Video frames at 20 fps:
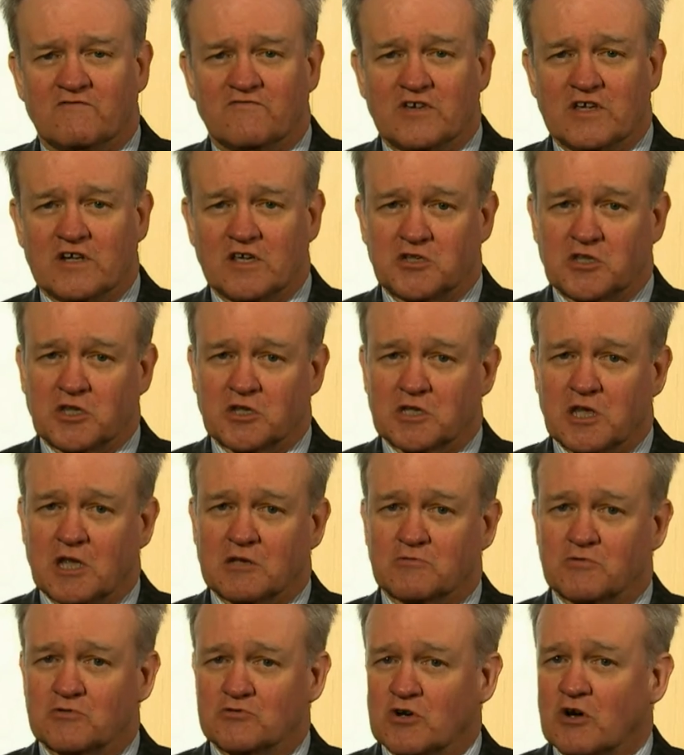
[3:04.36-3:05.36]
very
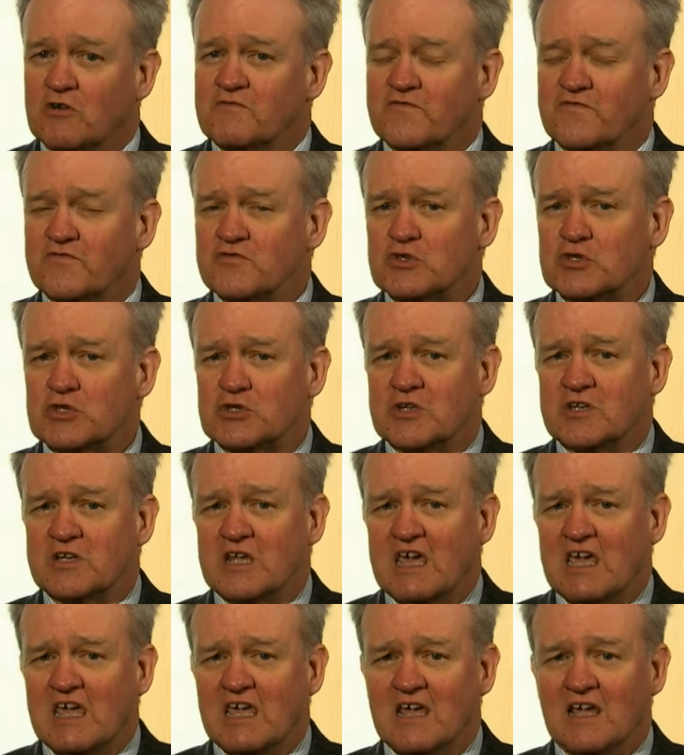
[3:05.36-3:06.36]
successful conference
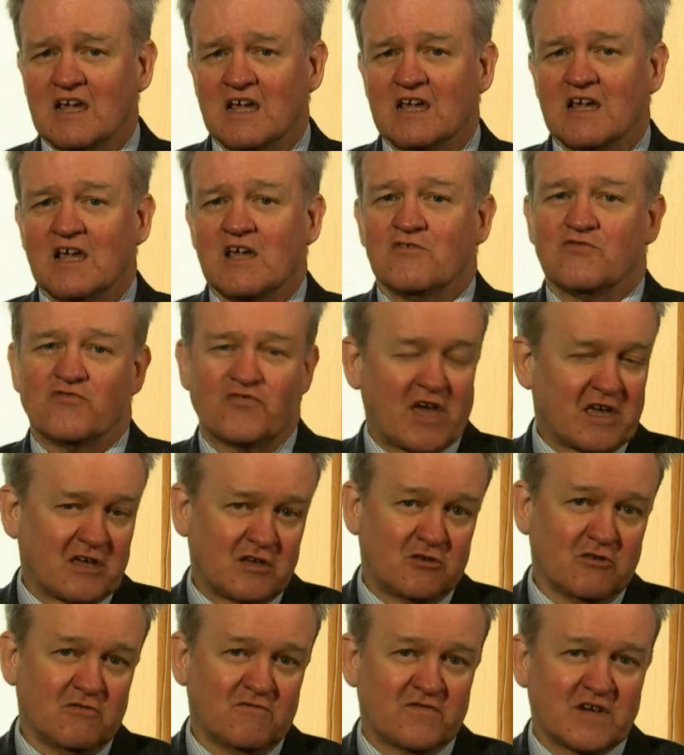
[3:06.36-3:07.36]
today.
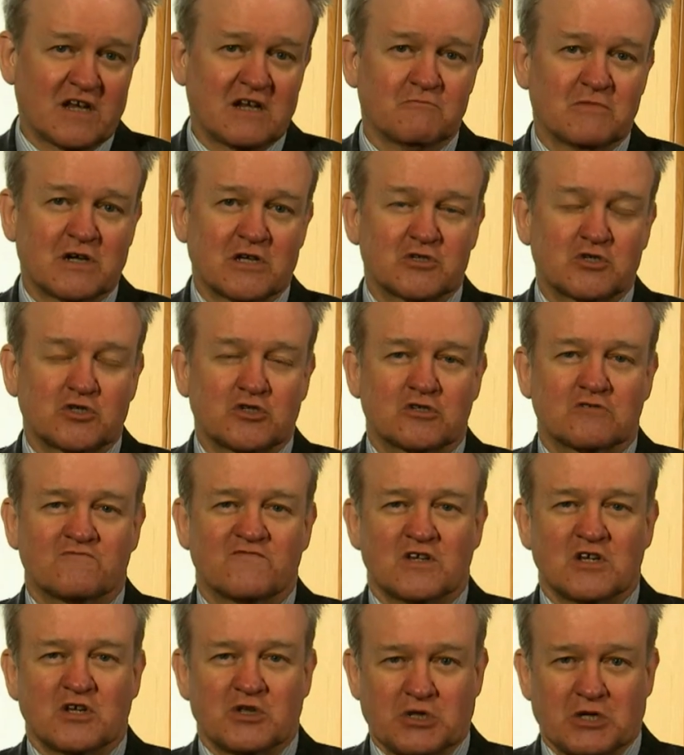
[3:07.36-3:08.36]
Thank you very much
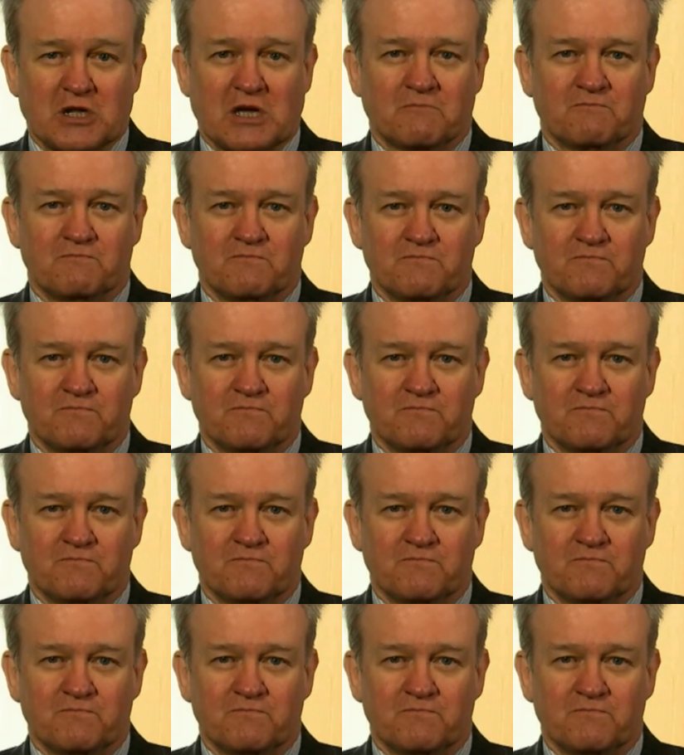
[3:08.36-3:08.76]
for listening.